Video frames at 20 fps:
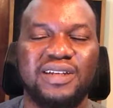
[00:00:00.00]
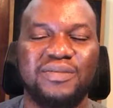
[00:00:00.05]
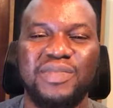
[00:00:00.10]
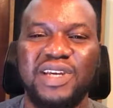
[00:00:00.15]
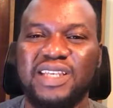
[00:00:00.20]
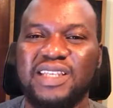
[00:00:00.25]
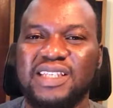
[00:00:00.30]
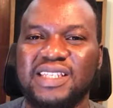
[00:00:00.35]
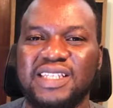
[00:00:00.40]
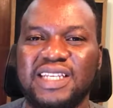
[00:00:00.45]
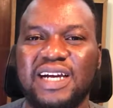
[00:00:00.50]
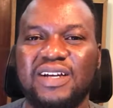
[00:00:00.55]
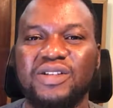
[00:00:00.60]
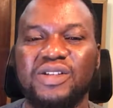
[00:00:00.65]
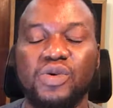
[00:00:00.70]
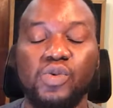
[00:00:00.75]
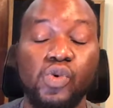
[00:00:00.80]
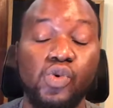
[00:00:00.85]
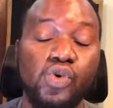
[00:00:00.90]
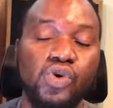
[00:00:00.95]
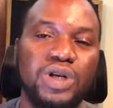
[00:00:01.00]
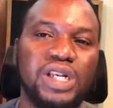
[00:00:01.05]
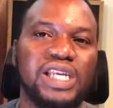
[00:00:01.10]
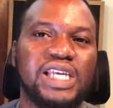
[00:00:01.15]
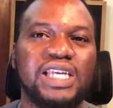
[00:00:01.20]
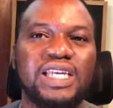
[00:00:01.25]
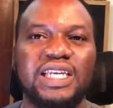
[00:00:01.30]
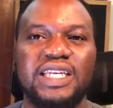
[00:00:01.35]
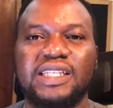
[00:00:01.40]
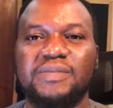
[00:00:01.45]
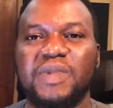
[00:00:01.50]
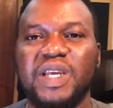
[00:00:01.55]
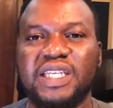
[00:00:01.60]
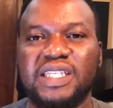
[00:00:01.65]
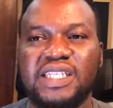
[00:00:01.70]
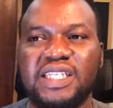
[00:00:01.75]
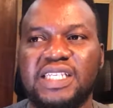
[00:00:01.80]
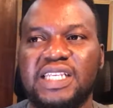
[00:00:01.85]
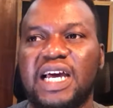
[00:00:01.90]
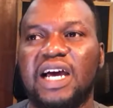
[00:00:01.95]
It makes it sound woolly. It
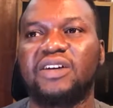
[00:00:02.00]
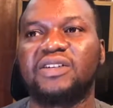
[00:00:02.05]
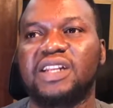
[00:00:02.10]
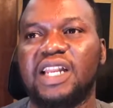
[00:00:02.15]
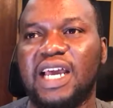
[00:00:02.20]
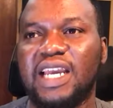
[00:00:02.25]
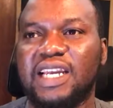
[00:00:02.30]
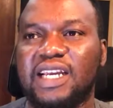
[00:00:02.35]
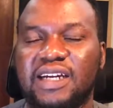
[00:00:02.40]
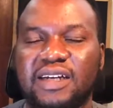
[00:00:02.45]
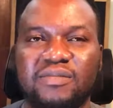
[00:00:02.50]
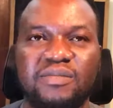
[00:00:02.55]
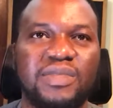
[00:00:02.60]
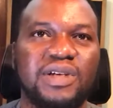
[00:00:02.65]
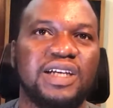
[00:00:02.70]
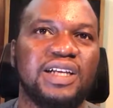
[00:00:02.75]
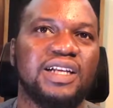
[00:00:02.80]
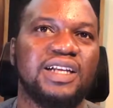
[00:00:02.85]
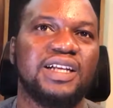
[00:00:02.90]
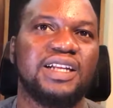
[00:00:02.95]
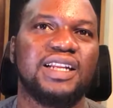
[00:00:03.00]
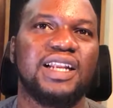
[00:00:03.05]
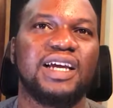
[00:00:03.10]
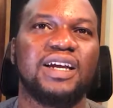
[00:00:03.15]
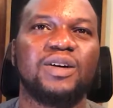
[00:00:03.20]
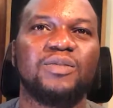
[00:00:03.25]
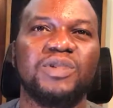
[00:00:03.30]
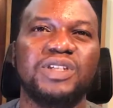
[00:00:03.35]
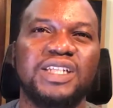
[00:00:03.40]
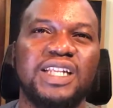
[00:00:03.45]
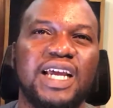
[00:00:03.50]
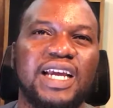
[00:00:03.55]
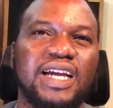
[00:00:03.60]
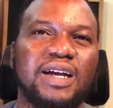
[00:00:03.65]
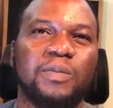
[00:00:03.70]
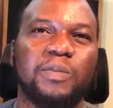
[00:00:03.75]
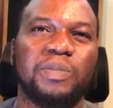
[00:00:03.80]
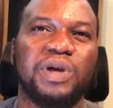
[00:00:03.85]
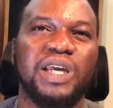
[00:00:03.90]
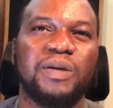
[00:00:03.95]
makes it sound like almost like
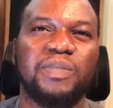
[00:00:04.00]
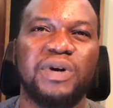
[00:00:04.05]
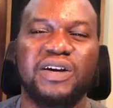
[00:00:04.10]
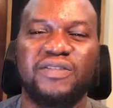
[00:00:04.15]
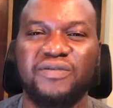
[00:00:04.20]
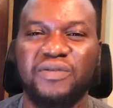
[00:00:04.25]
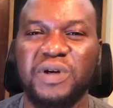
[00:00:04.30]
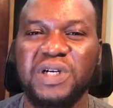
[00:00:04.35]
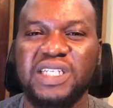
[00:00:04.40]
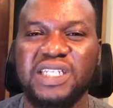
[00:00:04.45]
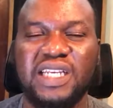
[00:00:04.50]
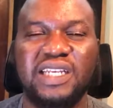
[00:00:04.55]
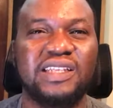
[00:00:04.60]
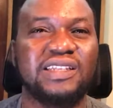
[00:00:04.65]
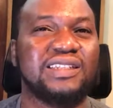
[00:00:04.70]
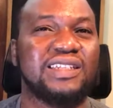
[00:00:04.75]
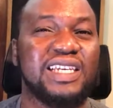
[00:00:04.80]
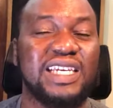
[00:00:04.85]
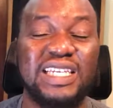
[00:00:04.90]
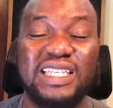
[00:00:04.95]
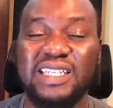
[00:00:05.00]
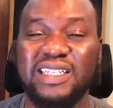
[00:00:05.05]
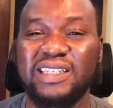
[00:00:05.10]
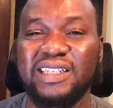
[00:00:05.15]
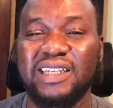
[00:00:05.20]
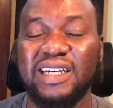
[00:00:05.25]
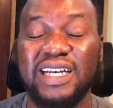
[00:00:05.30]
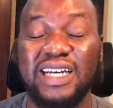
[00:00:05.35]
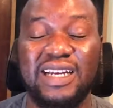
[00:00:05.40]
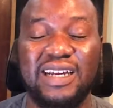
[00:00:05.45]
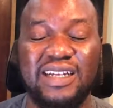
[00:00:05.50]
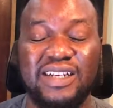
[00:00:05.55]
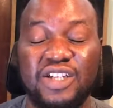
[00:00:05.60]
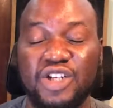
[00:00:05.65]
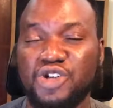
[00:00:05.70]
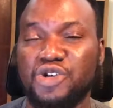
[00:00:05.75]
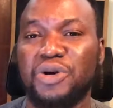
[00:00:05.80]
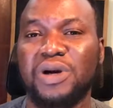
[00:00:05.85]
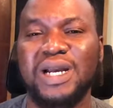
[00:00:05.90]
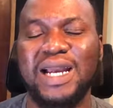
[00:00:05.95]
a paper voice hitting a
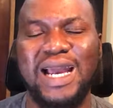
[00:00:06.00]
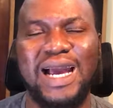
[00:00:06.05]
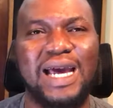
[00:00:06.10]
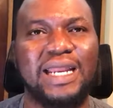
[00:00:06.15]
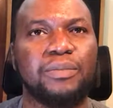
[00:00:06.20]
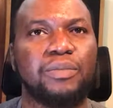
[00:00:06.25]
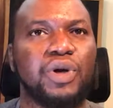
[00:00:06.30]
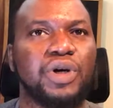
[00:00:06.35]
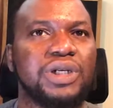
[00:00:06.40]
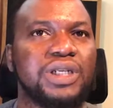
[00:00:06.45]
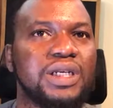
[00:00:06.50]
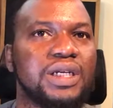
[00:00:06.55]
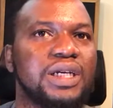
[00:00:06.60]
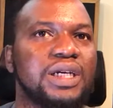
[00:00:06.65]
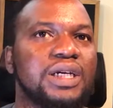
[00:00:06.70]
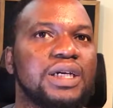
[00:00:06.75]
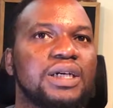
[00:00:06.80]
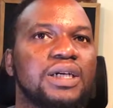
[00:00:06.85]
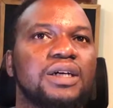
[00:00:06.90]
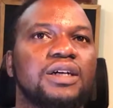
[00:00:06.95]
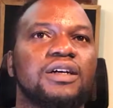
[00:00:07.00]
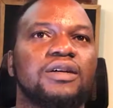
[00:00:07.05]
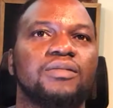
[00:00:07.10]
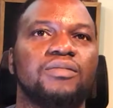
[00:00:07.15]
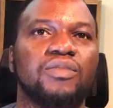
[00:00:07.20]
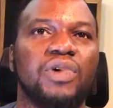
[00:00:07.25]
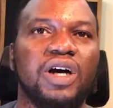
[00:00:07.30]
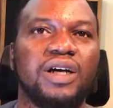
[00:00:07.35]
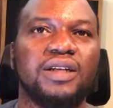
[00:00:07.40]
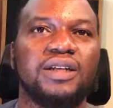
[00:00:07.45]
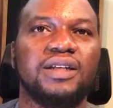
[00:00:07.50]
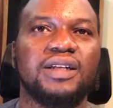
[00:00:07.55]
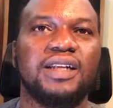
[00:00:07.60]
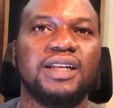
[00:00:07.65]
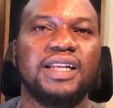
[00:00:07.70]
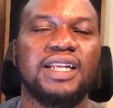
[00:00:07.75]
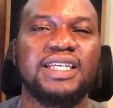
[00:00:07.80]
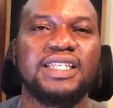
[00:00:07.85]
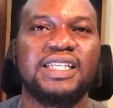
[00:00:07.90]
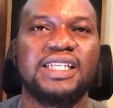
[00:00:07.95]
strong cardboard. But
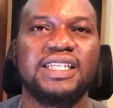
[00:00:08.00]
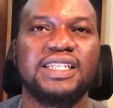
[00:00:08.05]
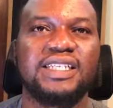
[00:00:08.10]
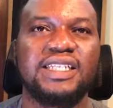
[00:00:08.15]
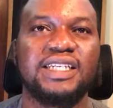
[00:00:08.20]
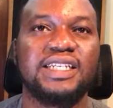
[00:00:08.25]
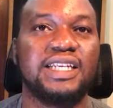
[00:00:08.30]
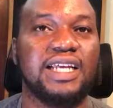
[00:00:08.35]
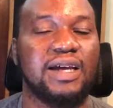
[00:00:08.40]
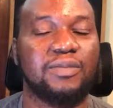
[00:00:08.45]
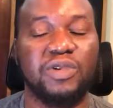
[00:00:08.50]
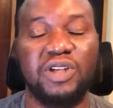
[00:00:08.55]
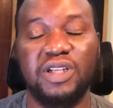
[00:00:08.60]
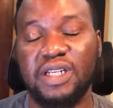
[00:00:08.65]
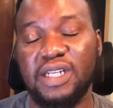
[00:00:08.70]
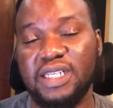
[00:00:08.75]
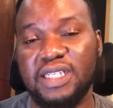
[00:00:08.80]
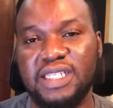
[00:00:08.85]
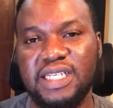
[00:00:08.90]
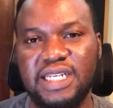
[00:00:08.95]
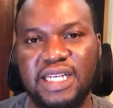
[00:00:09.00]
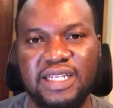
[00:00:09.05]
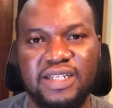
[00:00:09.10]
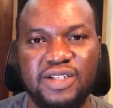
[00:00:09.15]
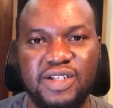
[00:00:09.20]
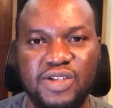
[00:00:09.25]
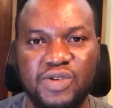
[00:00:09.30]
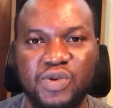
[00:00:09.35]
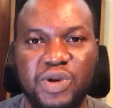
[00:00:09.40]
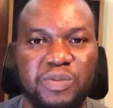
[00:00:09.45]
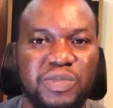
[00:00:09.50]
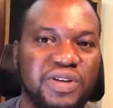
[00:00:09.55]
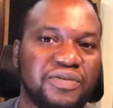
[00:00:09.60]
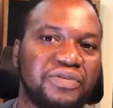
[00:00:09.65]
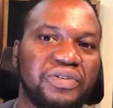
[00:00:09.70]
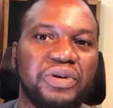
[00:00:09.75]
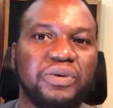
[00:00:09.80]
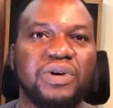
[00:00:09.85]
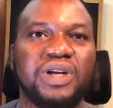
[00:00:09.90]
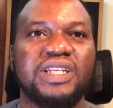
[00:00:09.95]
let's listen. I'm going to listen and sweep the
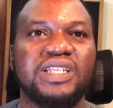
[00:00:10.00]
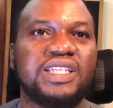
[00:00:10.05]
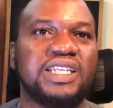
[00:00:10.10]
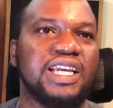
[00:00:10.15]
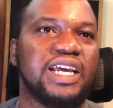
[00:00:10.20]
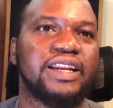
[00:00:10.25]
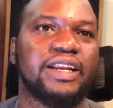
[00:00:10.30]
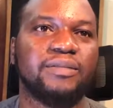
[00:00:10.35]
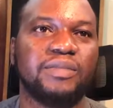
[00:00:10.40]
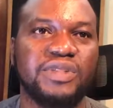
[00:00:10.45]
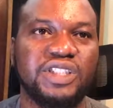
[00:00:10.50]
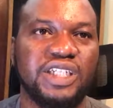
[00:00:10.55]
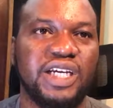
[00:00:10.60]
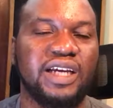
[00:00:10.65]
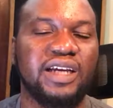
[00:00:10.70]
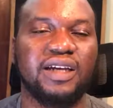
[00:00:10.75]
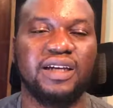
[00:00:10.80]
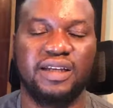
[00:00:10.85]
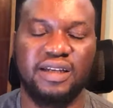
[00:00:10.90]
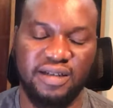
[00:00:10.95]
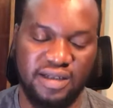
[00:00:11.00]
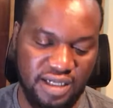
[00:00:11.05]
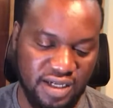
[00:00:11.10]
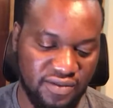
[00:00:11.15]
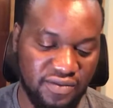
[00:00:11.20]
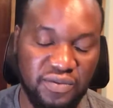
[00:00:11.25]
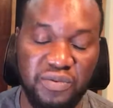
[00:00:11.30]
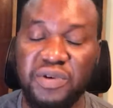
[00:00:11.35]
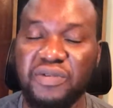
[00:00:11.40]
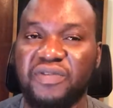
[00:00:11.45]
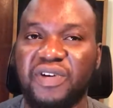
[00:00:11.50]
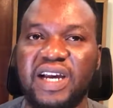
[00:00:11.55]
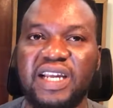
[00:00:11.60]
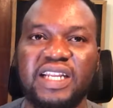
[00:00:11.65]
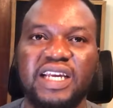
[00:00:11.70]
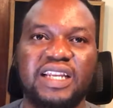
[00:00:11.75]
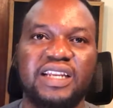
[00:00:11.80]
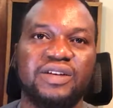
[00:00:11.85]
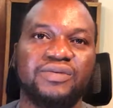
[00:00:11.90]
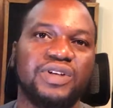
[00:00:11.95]
frequency and then check if we
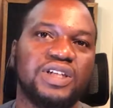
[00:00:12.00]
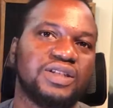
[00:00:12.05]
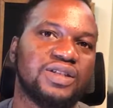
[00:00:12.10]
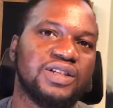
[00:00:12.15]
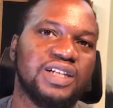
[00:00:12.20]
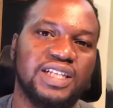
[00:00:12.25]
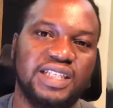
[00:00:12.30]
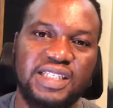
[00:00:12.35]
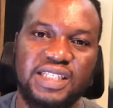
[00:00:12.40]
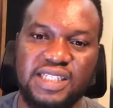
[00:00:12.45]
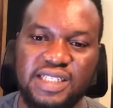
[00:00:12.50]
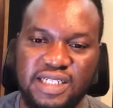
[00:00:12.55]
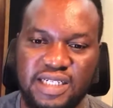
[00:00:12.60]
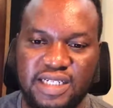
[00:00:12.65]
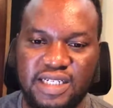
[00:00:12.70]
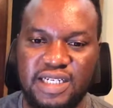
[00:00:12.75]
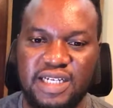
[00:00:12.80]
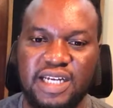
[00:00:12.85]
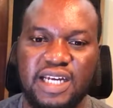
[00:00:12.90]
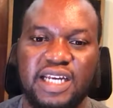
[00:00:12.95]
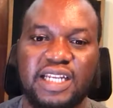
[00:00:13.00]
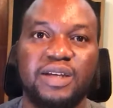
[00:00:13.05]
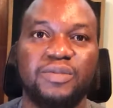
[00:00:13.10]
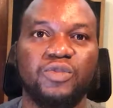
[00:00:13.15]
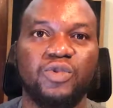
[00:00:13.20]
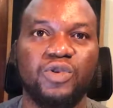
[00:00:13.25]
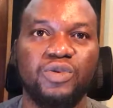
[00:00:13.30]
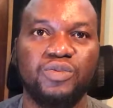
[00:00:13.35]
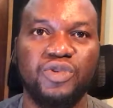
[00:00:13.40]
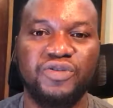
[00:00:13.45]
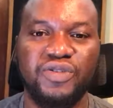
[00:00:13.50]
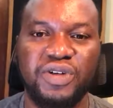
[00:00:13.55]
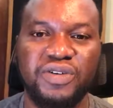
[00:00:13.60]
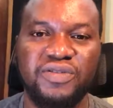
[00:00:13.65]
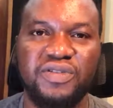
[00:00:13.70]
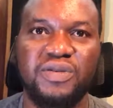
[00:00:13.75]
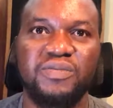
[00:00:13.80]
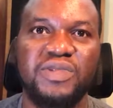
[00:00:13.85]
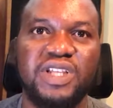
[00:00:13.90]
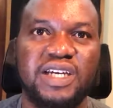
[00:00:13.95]
find any resonance, and then we'll move on
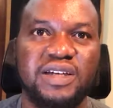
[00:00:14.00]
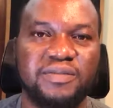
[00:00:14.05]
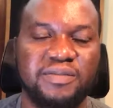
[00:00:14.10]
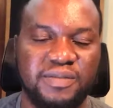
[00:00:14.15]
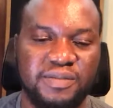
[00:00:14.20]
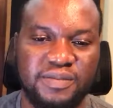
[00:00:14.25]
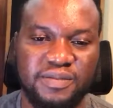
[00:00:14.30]
from there.